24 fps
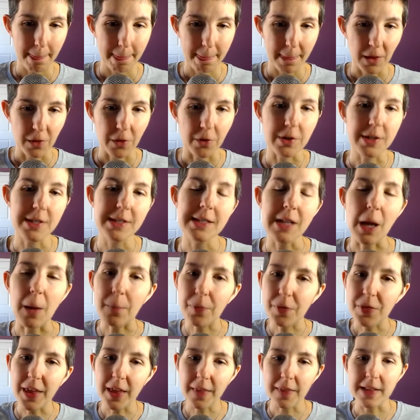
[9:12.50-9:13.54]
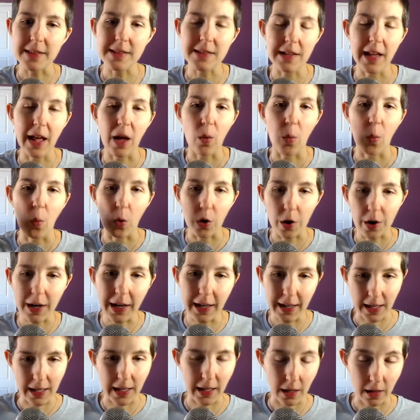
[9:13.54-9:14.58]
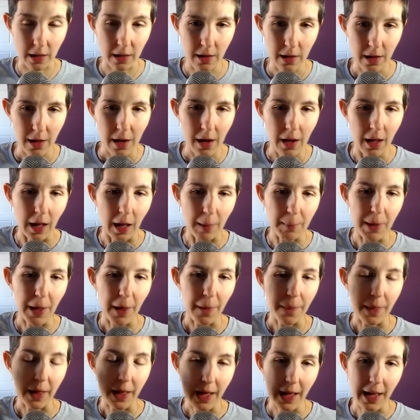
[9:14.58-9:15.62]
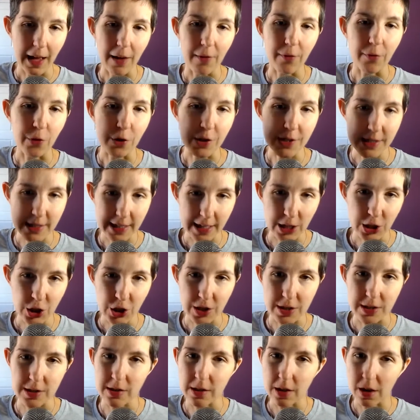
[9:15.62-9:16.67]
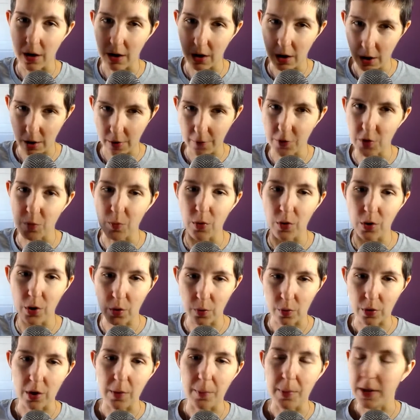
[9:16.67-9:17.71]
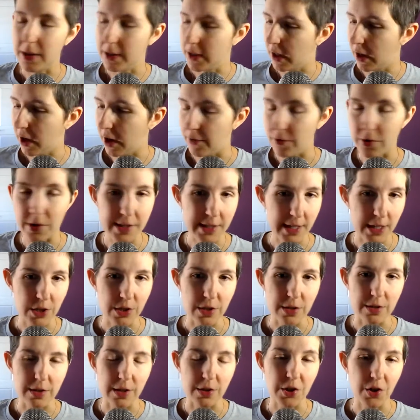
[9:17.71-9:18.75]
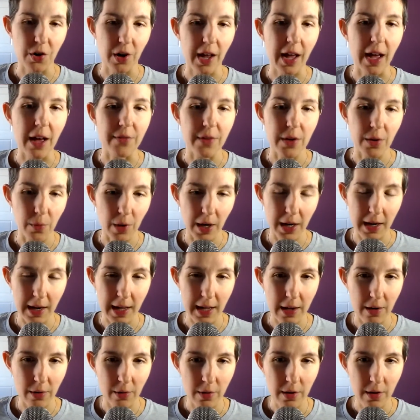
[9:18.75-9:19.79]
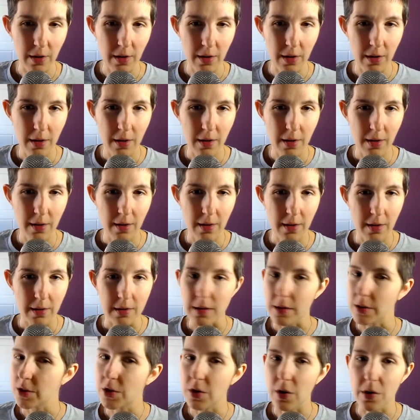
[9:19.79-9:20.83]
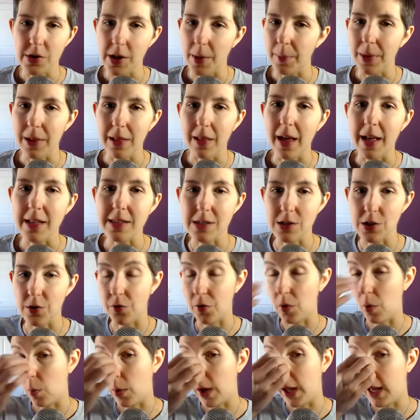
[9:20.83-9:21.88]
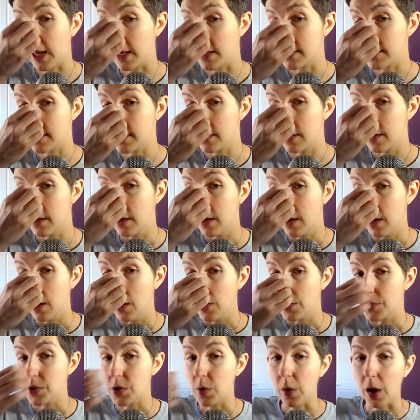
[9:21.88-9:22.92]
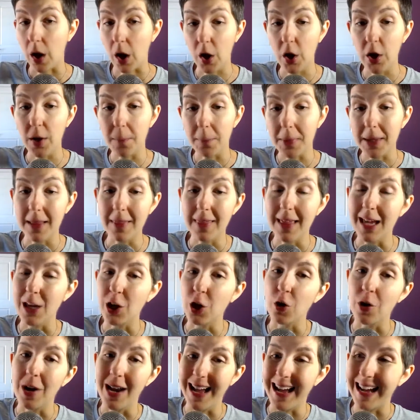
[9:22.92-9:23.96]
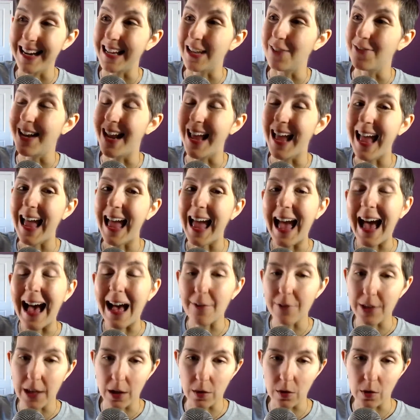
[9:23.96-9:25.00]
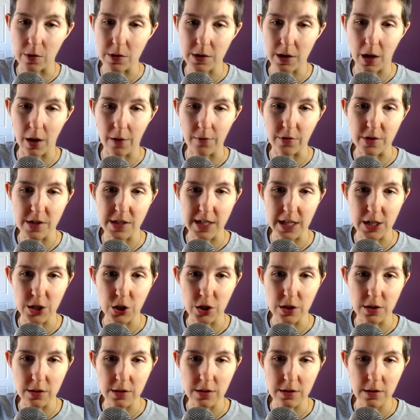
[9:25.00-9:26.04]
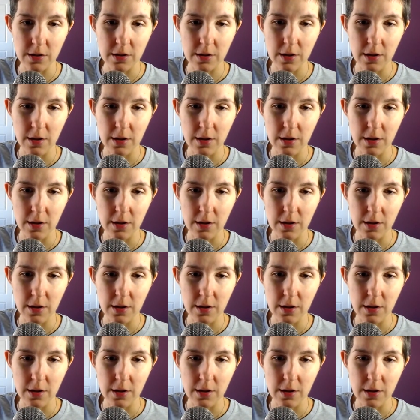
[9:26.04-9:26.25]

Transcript: There's something that's not working about the conversations, the uncomfortable career building conversations that you're having right now. And it shows up in lots of different ways. So it could be that you're not even having those conversations